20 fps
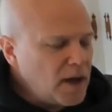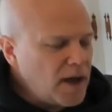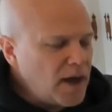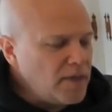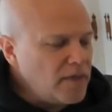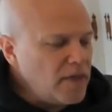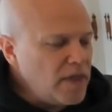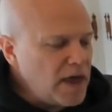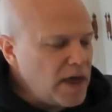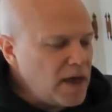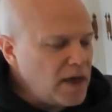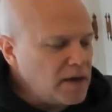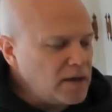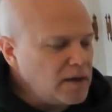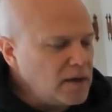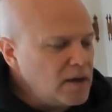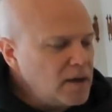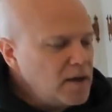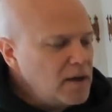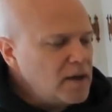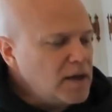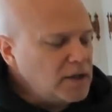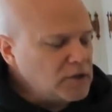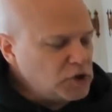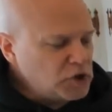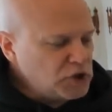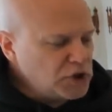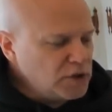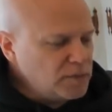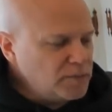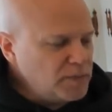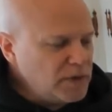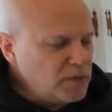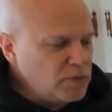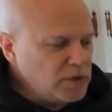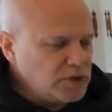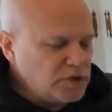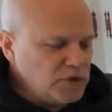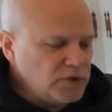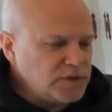And then it should be
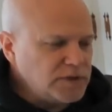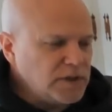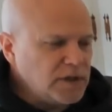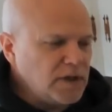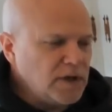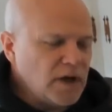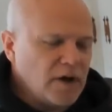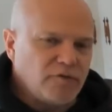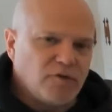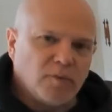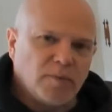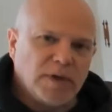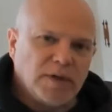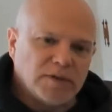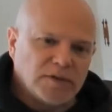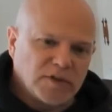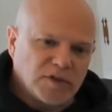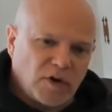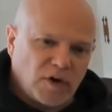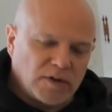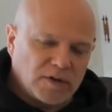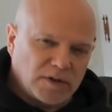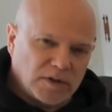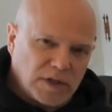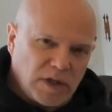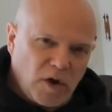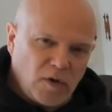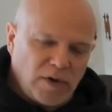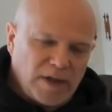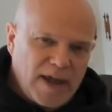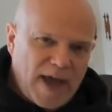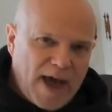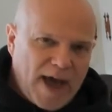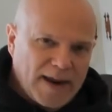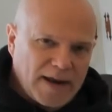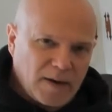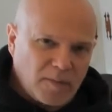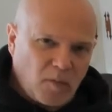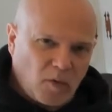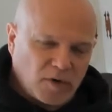reducing enough for me to start slowly
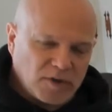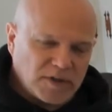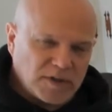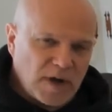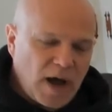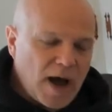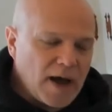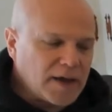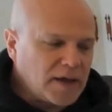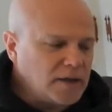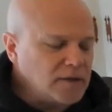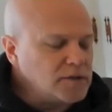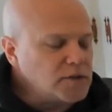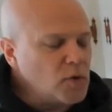adding more stock in.